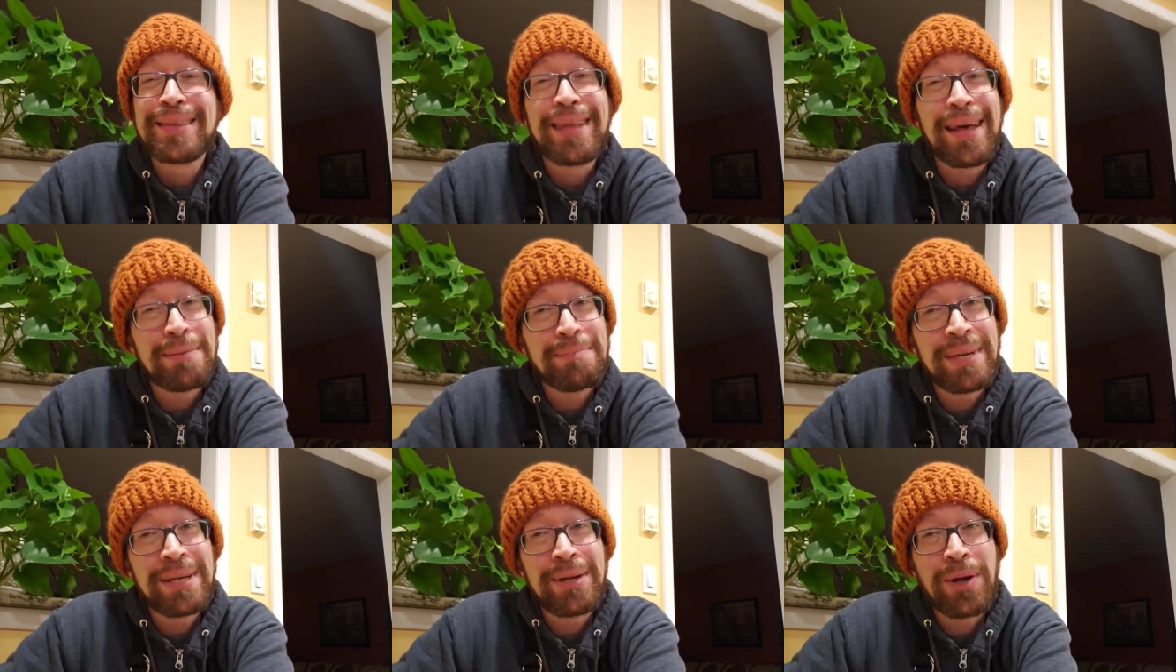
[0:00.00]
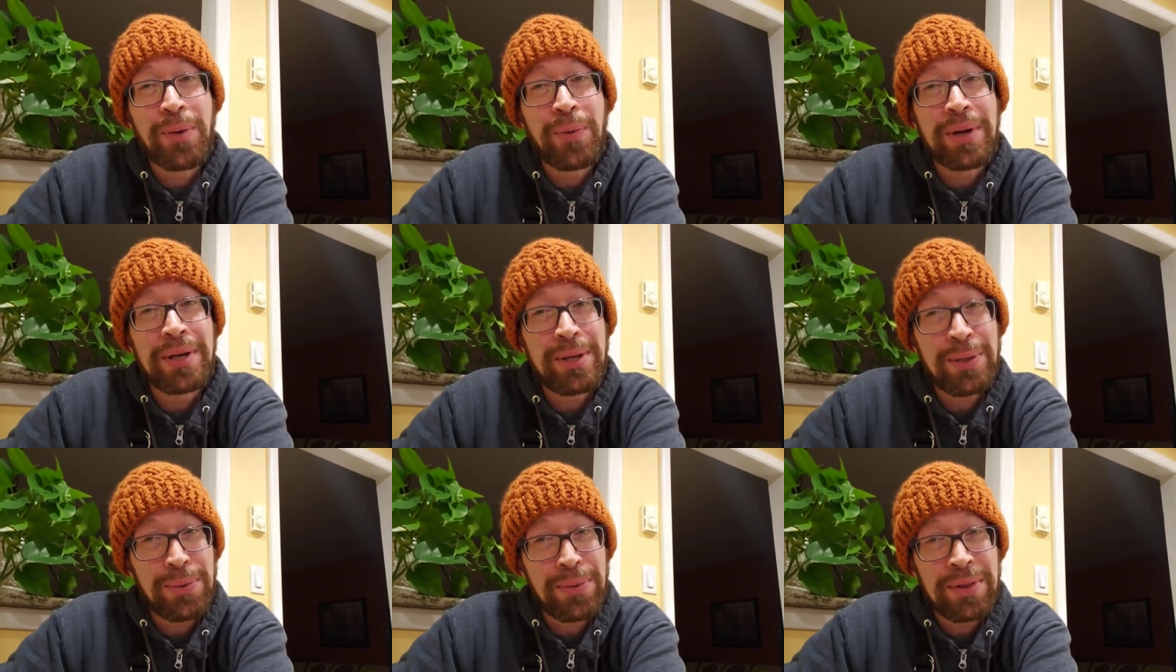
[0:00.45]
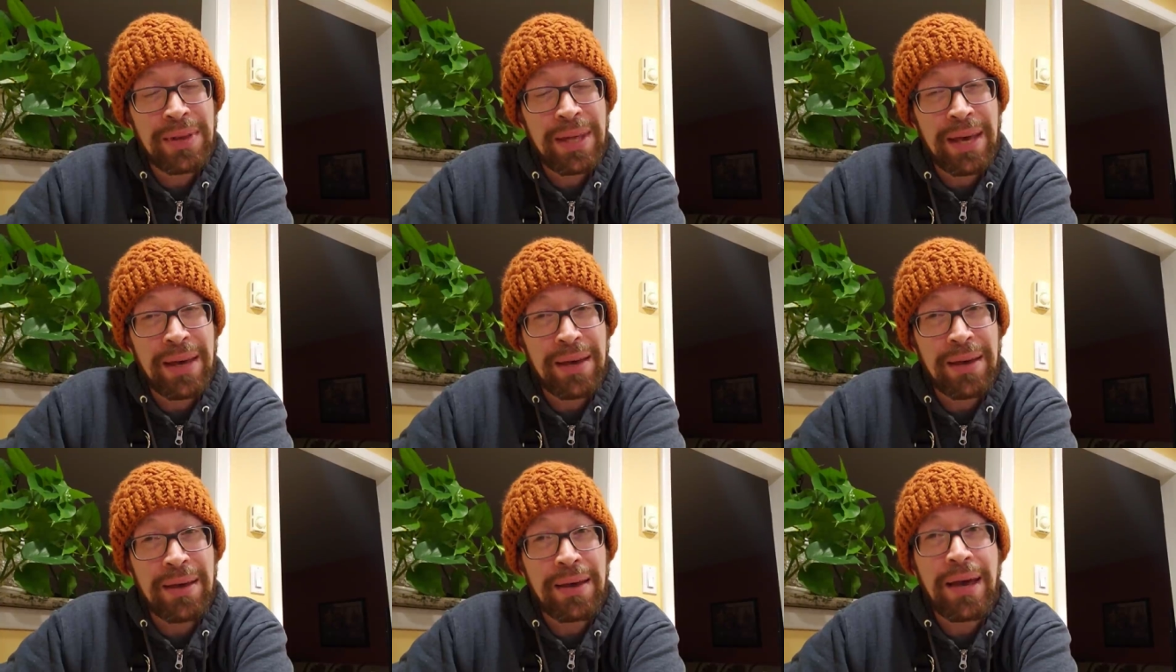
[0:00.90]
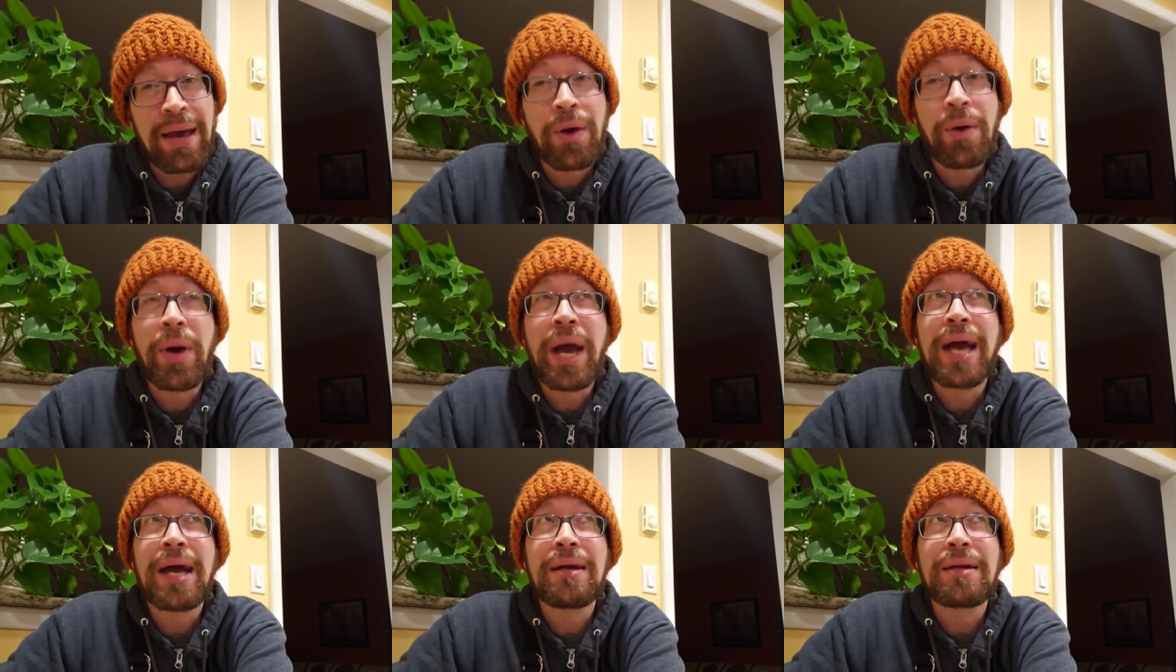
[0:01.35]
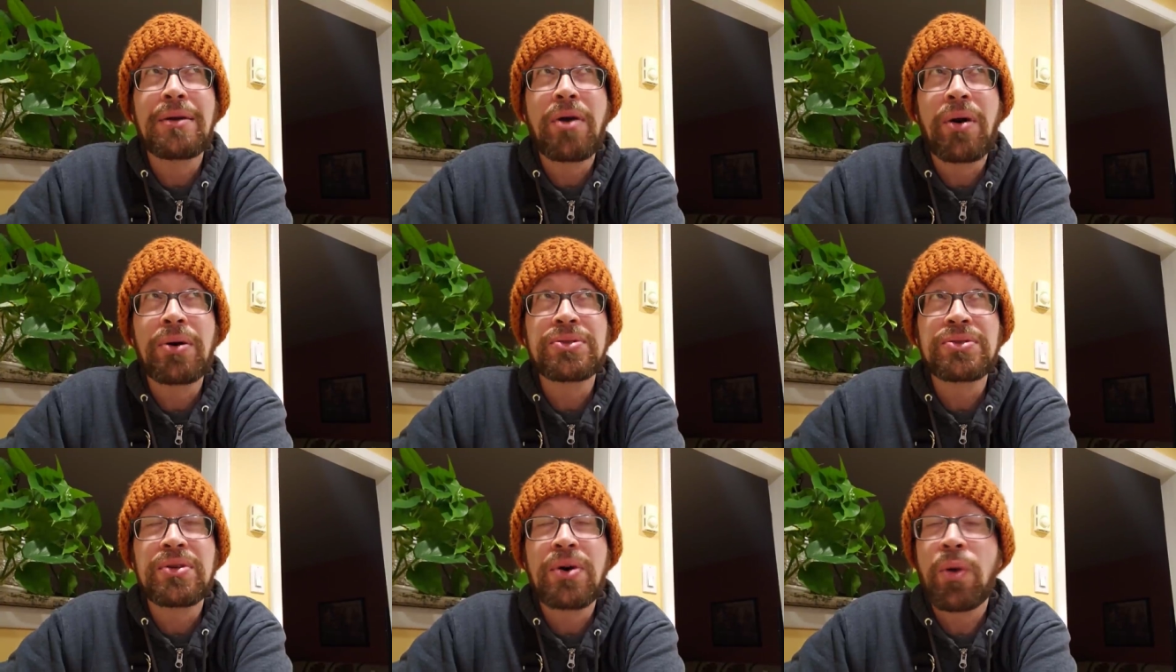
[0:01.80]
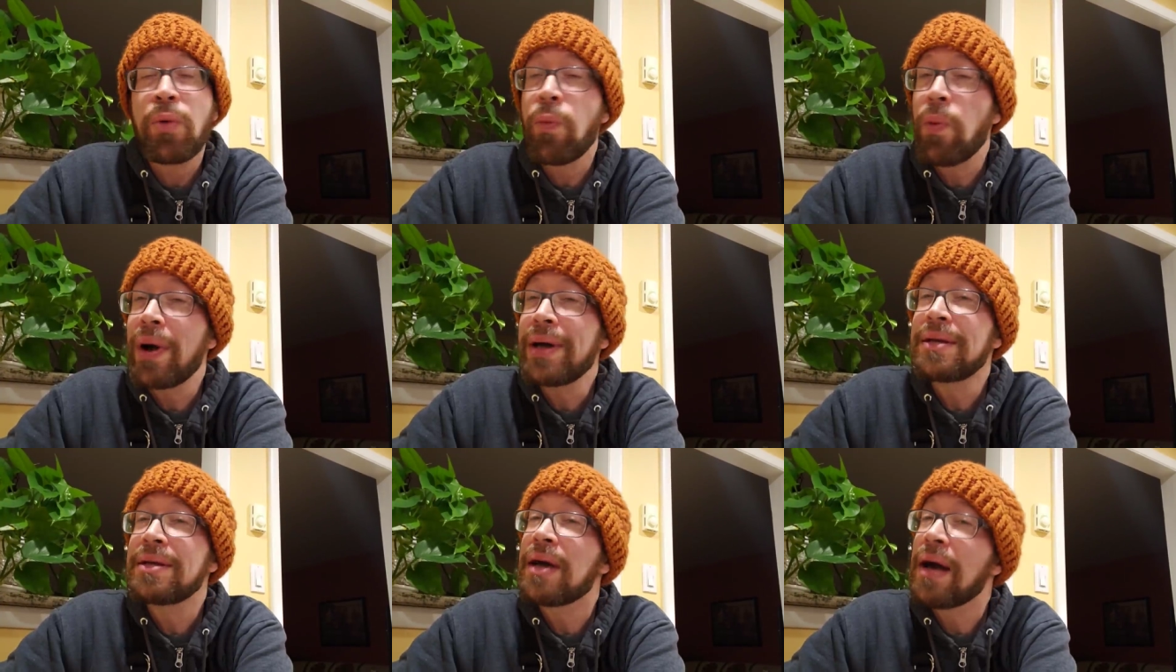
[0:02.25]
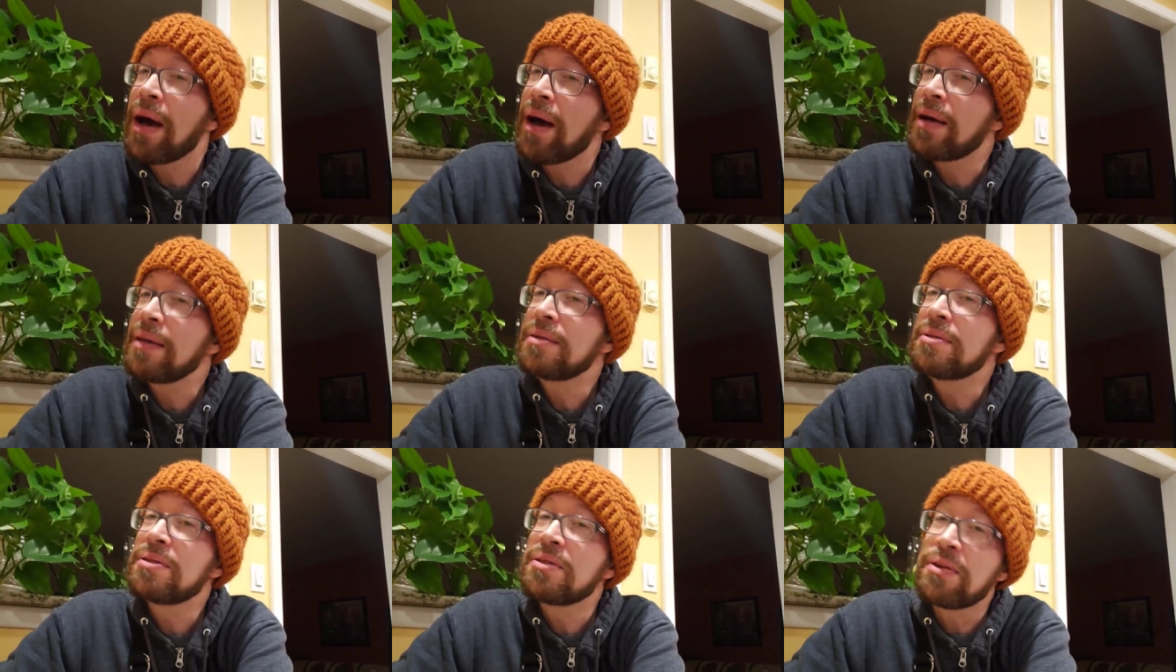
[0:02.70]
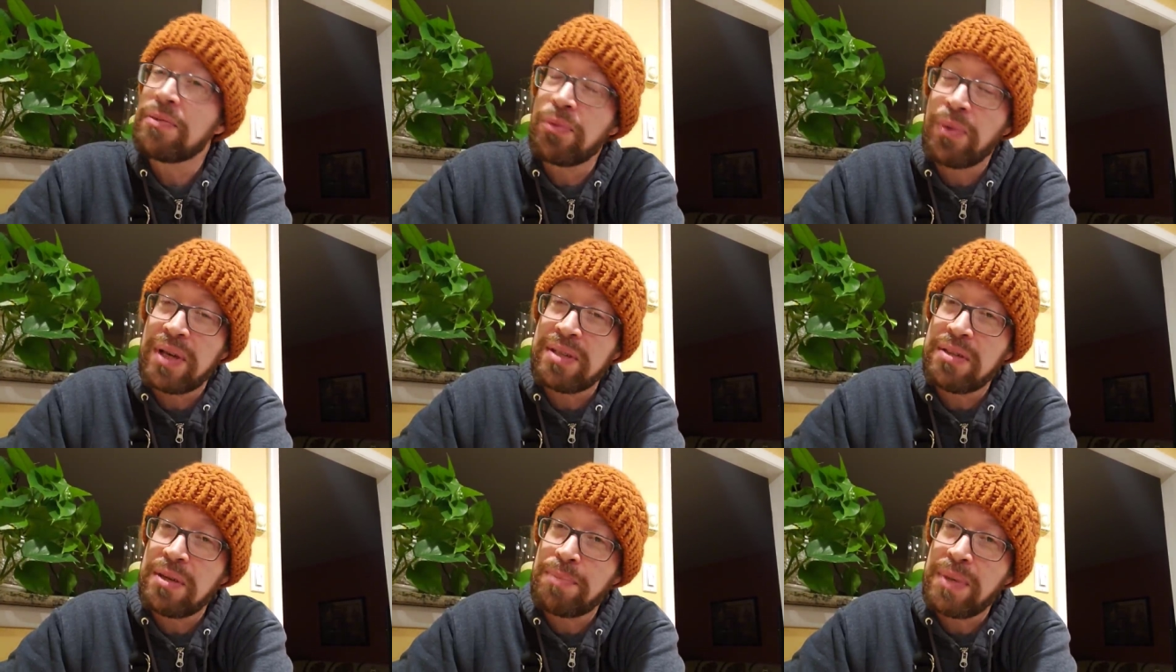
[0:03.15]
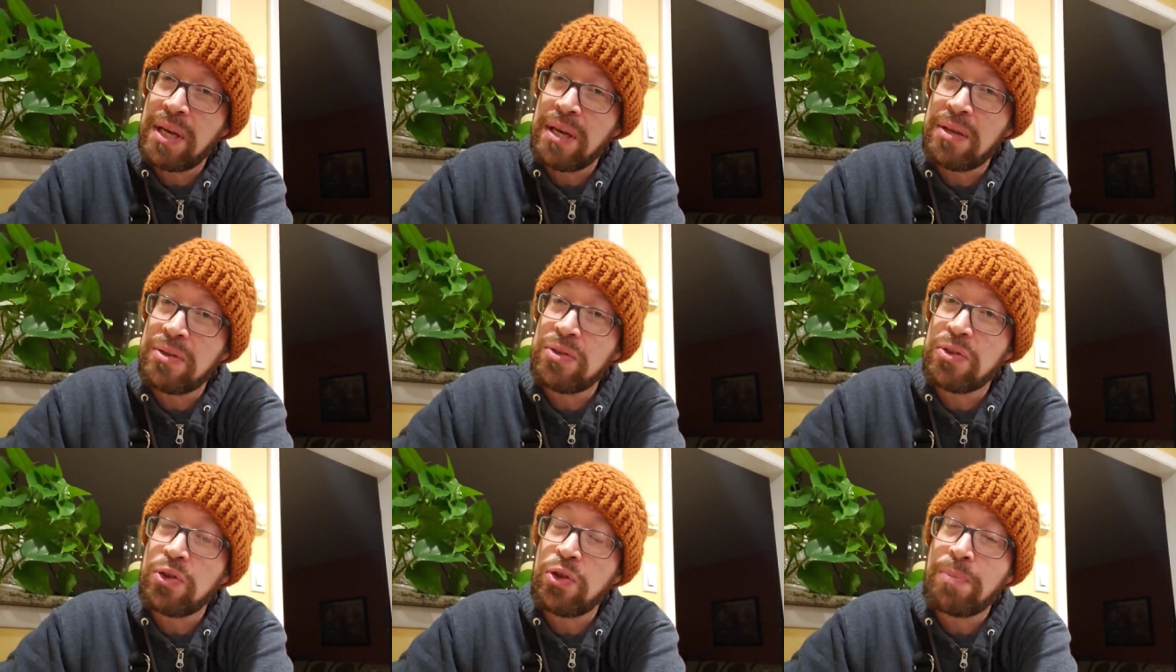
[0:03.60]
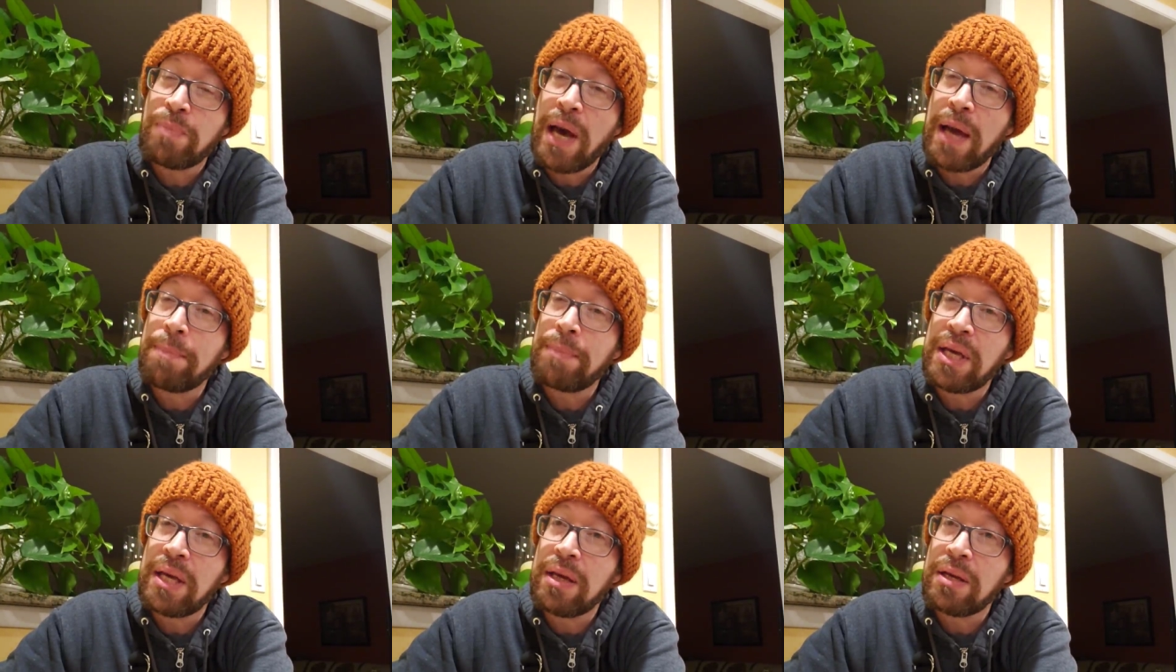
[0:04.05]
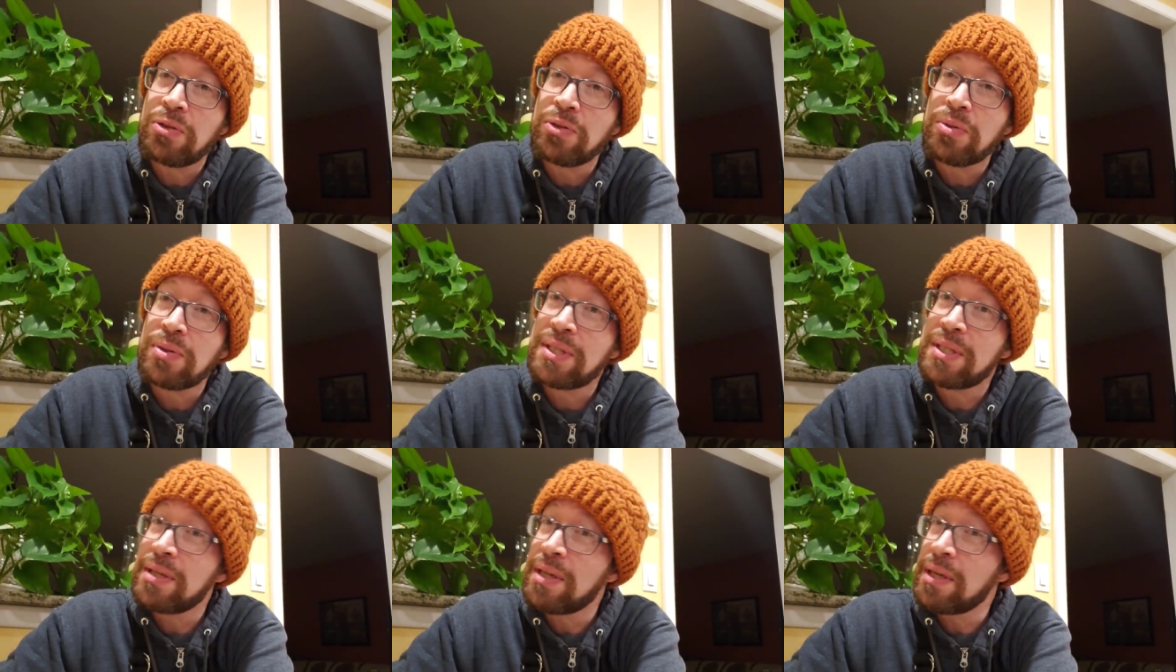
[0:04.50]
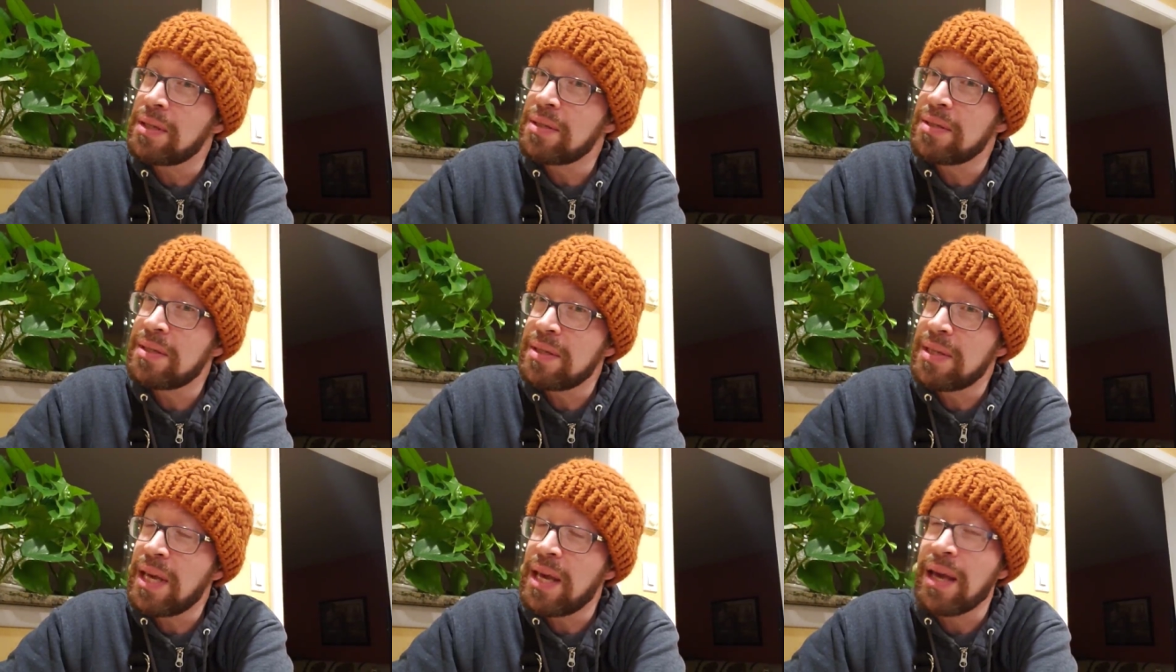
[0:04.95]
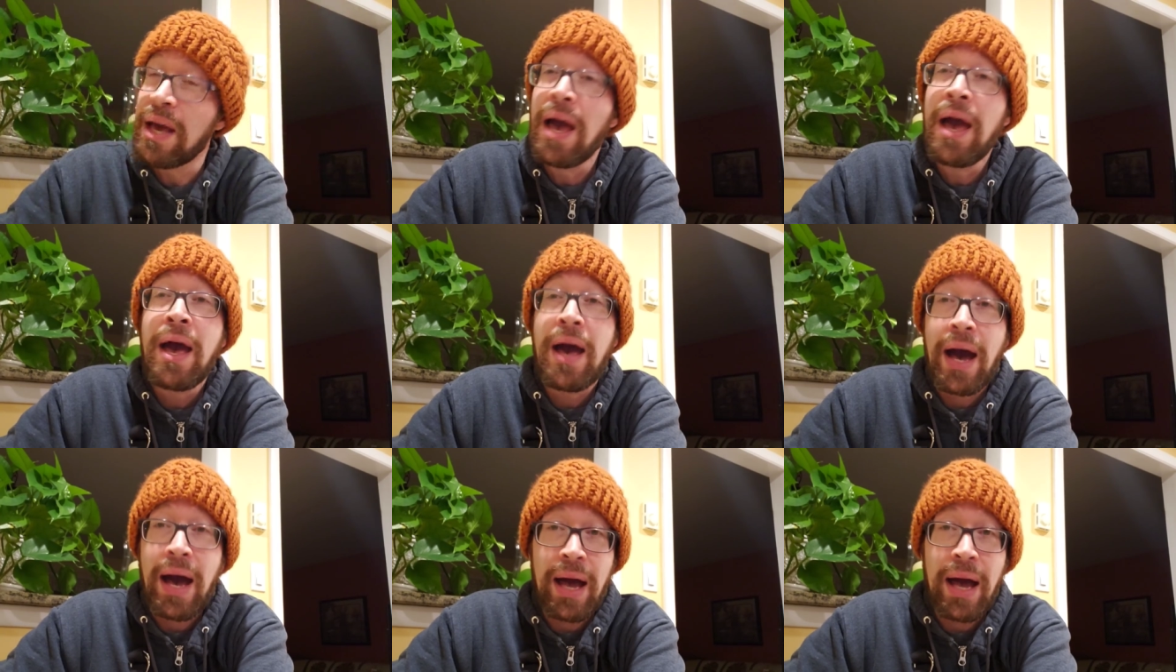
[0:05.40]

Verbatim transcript: let me know what you think, and also what kinds of recipes you might be interested in seeing.